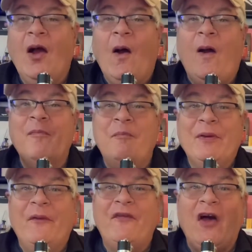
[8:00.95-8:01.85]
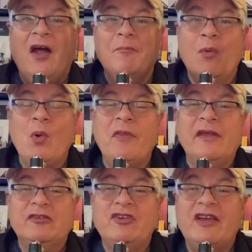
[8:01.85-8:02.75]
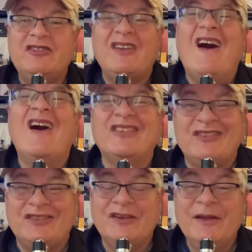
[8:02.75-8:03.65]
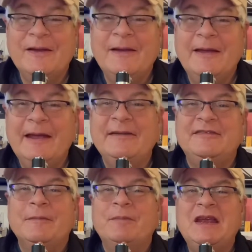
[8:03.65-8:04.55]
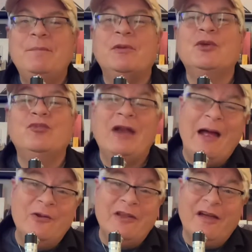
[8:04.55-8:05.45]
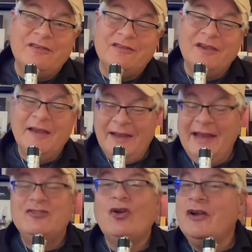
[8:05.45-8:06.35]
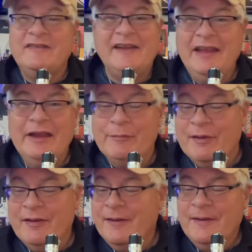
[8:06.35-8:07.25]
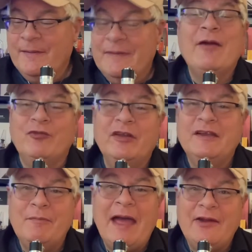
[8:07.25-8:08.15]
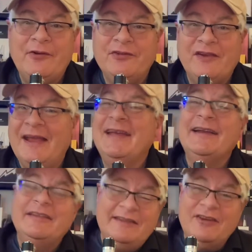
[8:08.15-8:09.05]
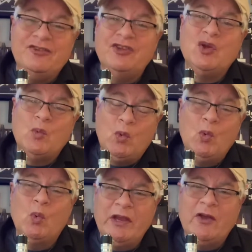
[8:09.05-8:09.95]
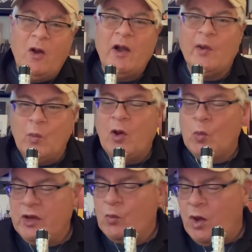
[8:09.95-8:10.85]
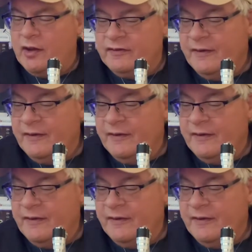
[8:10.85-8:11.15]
are built on more than just us. It's the people around us. It's our team that really matters, in addition to who we are and what we want.